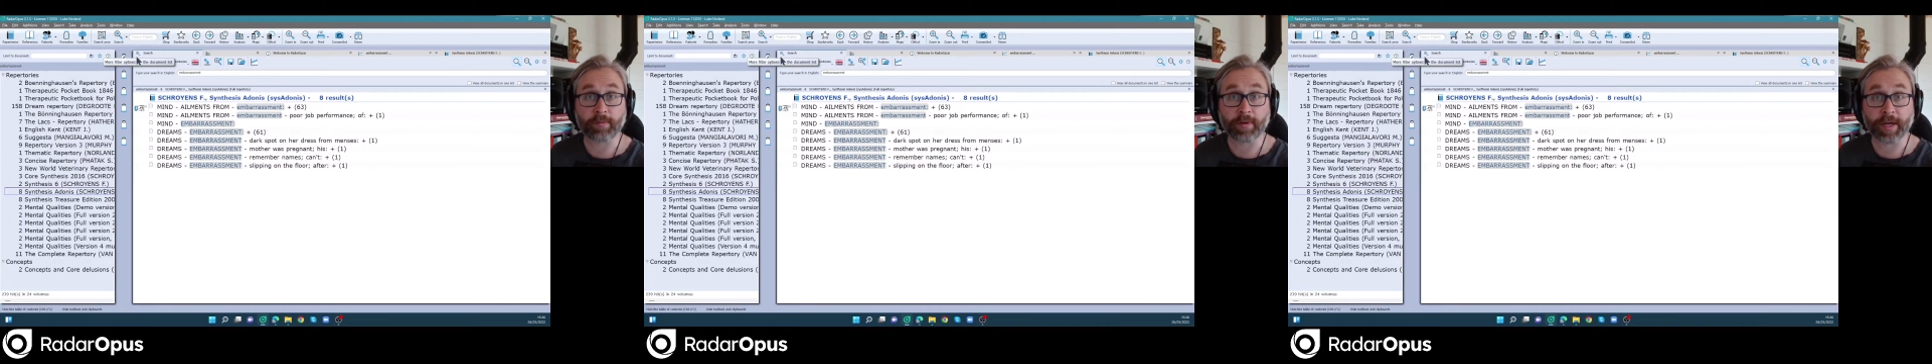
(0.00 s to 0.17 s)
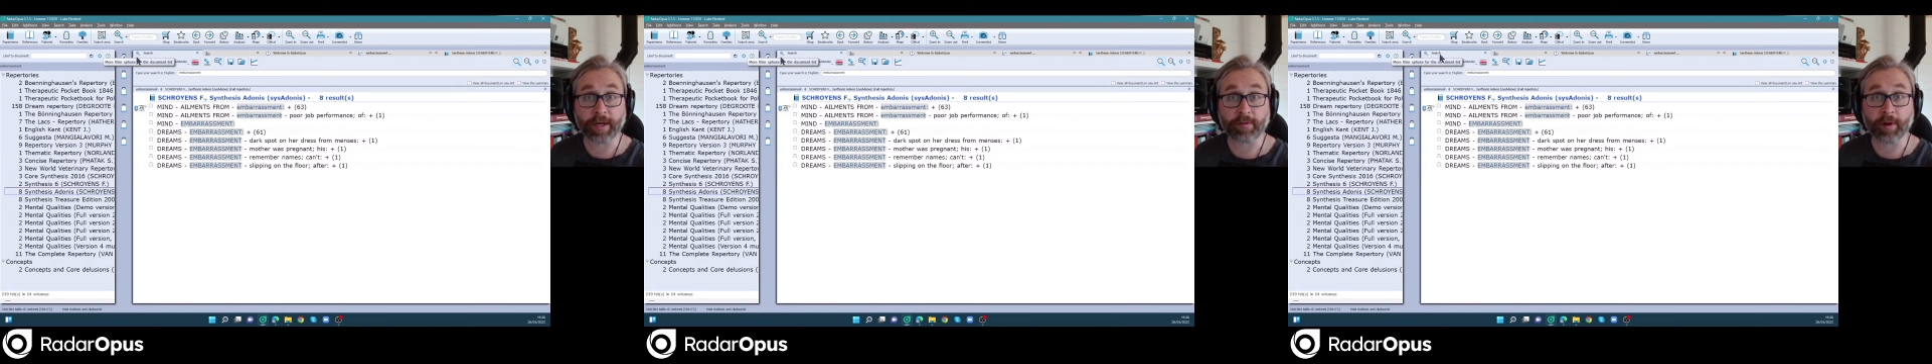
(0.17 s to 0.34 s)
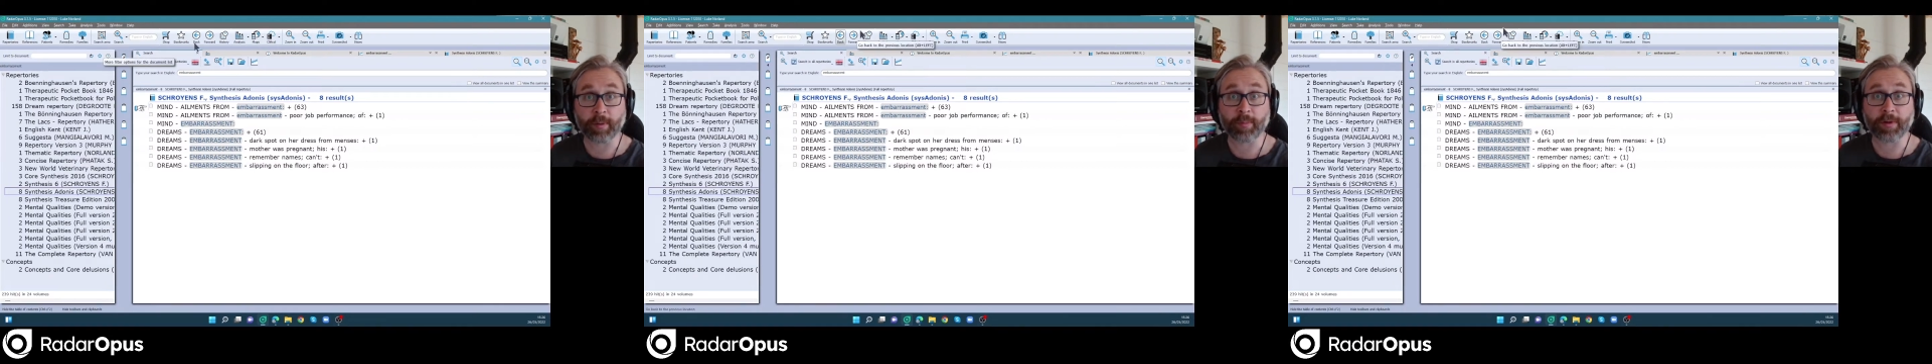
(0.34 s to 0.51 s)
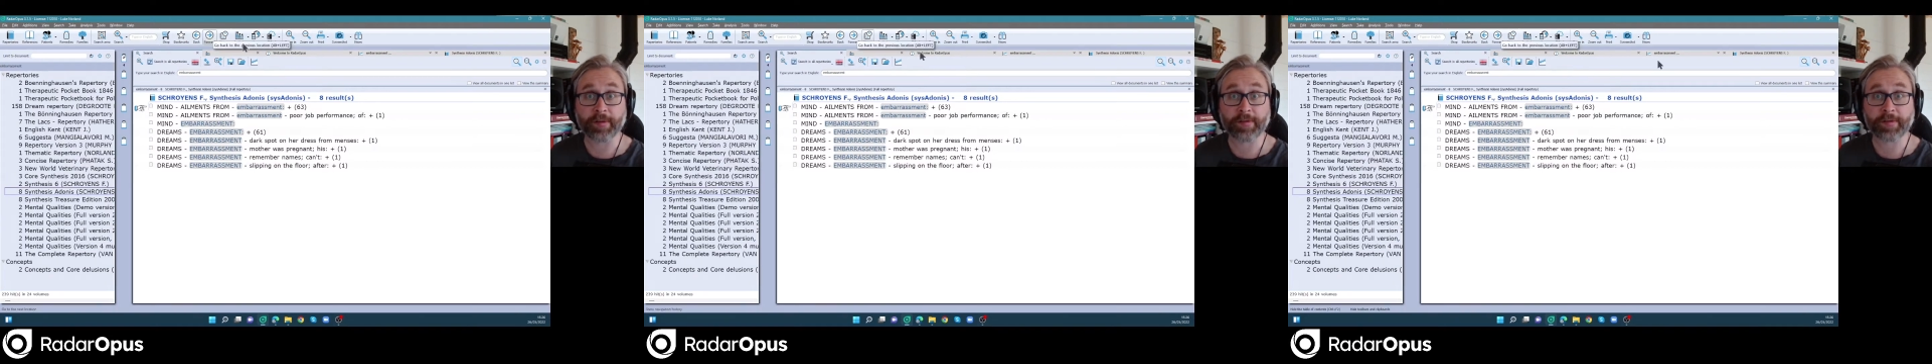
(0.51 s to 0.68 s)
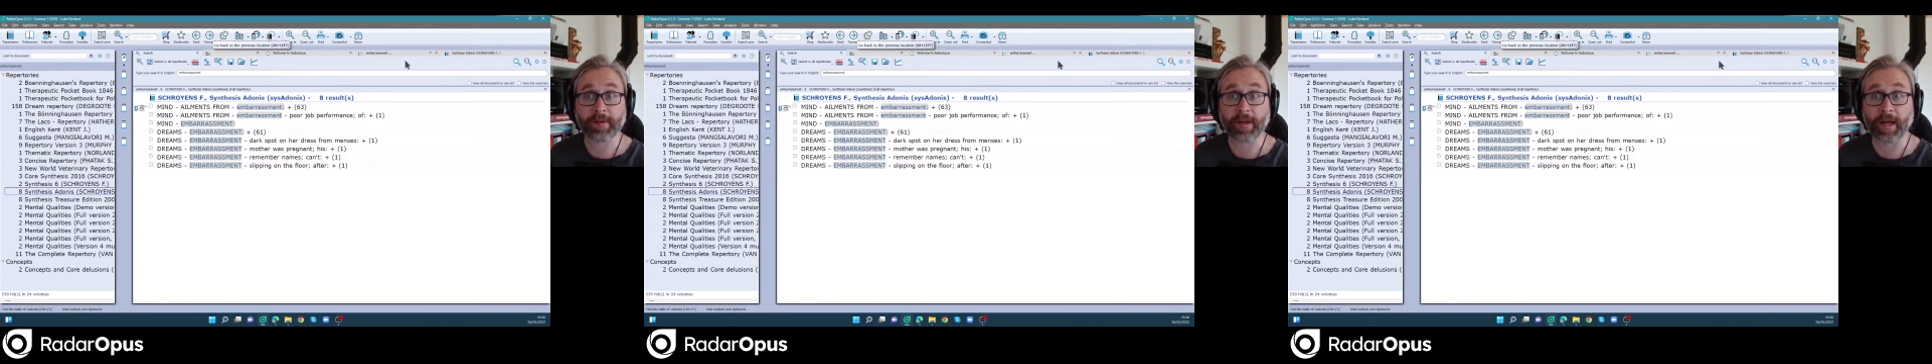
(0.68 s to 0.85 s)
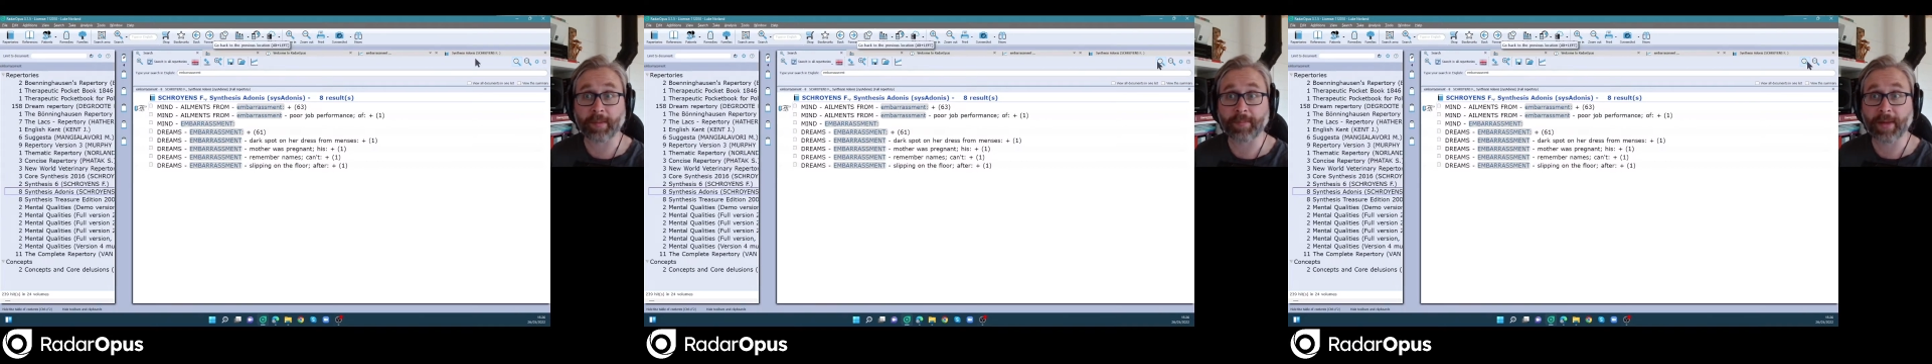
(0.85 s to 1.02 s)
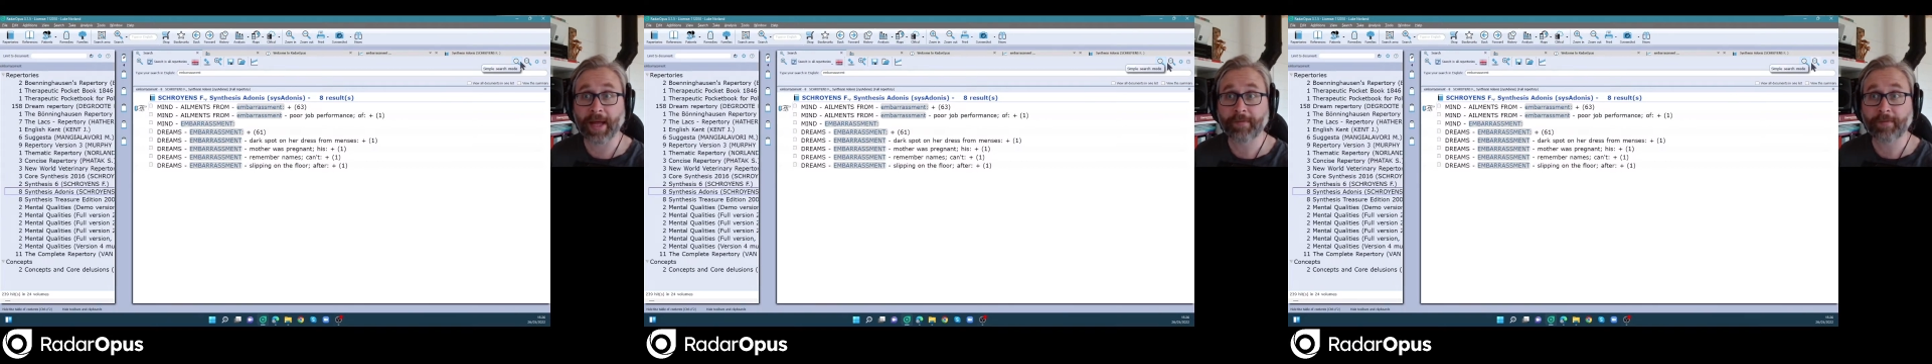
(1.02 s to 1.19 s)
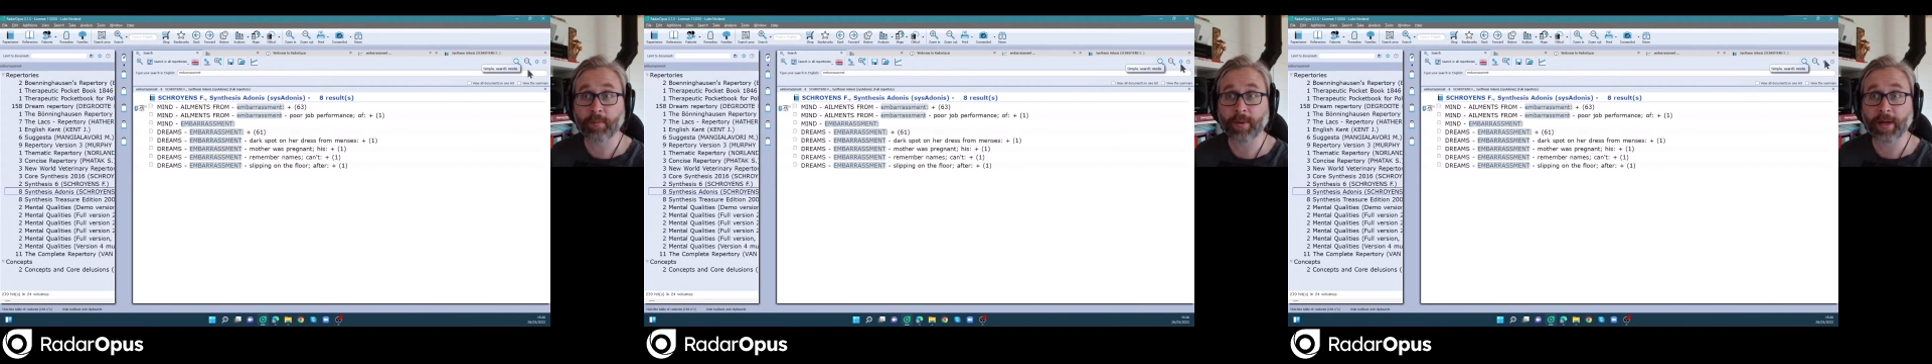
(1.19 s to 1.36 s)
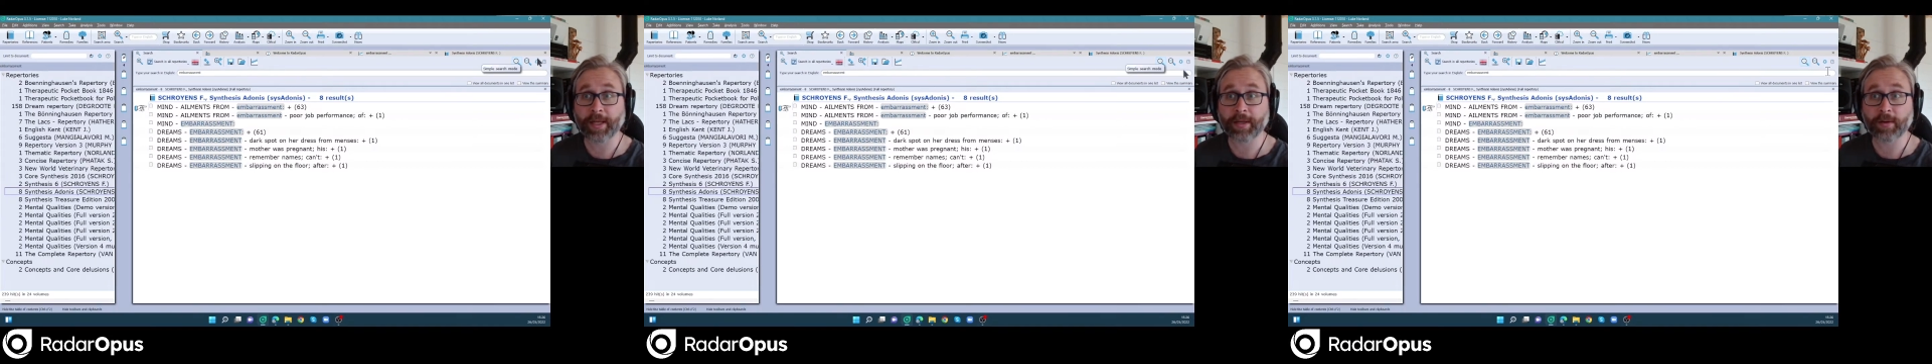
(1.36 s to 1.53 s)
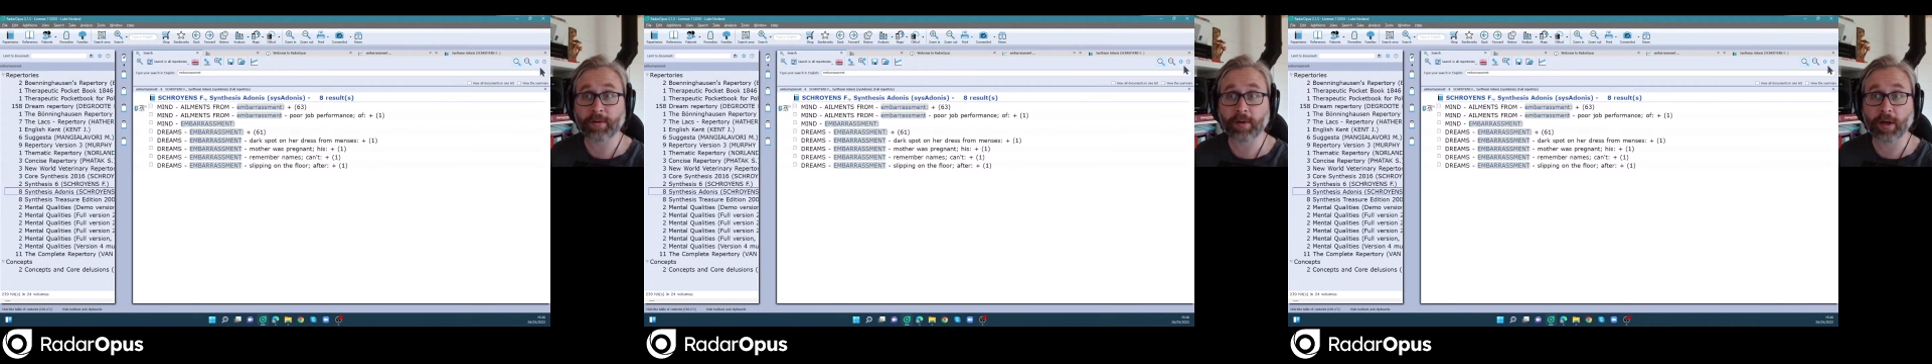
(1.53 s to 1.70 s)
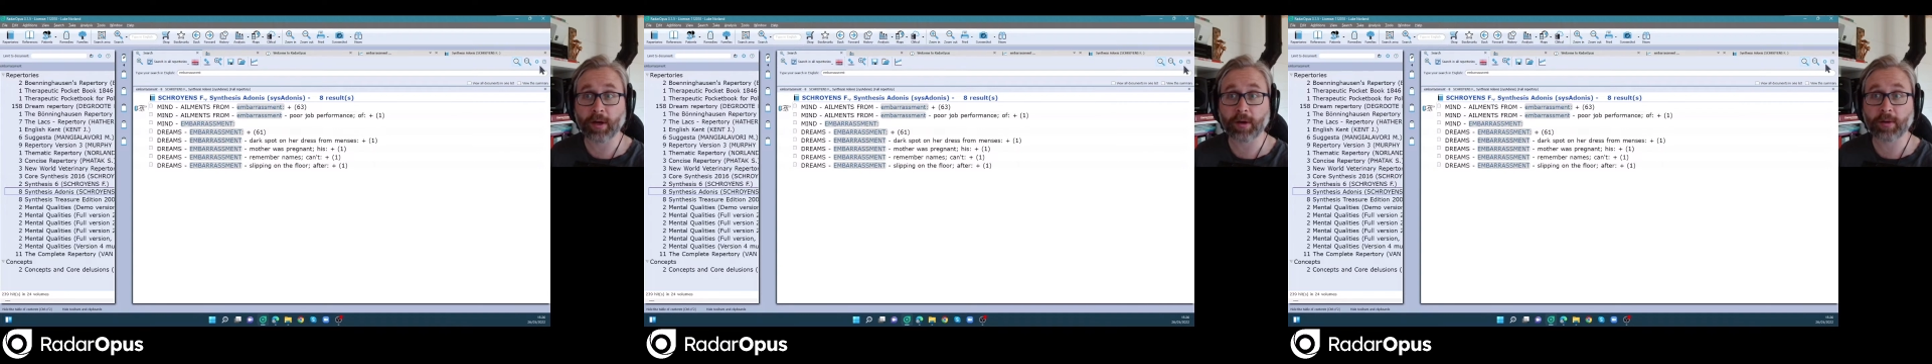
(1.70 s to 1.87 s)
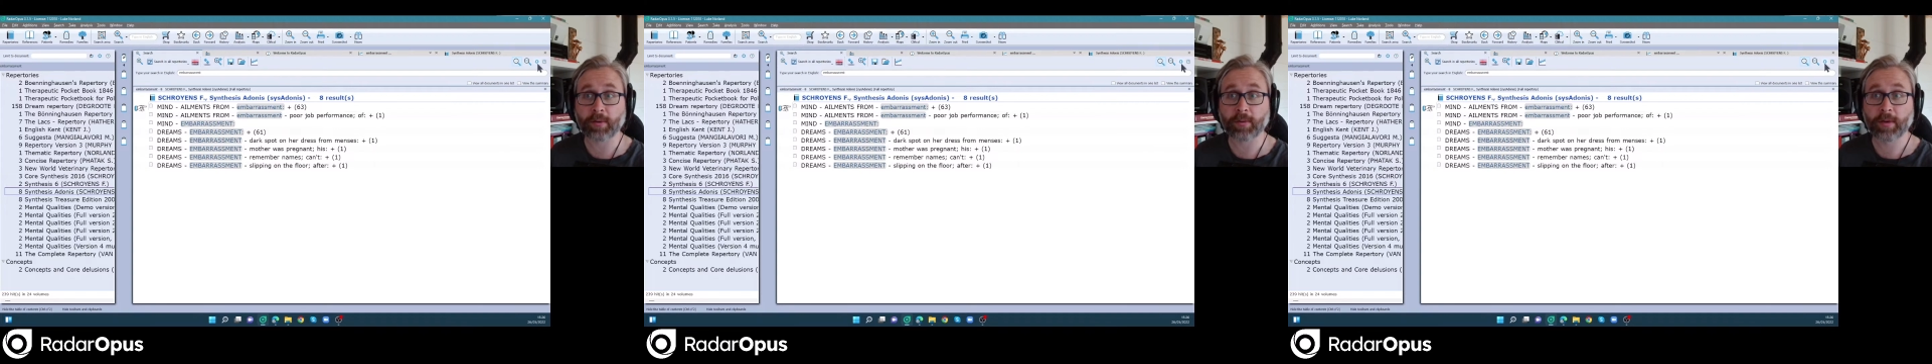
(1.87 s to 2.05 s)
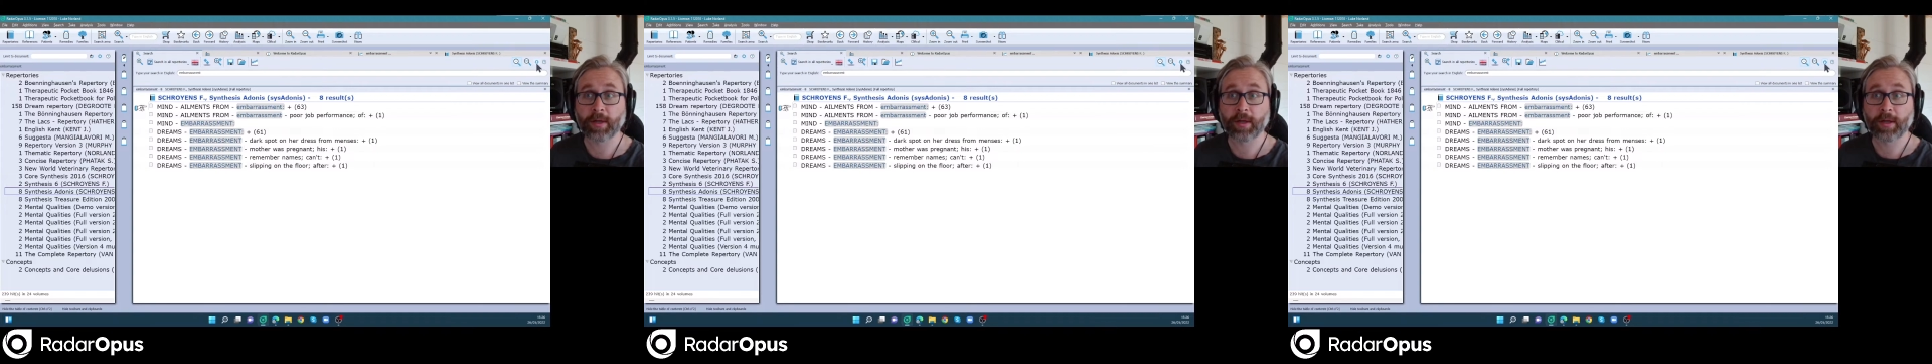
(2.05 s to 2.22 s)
RadarOpus, everywhere you go,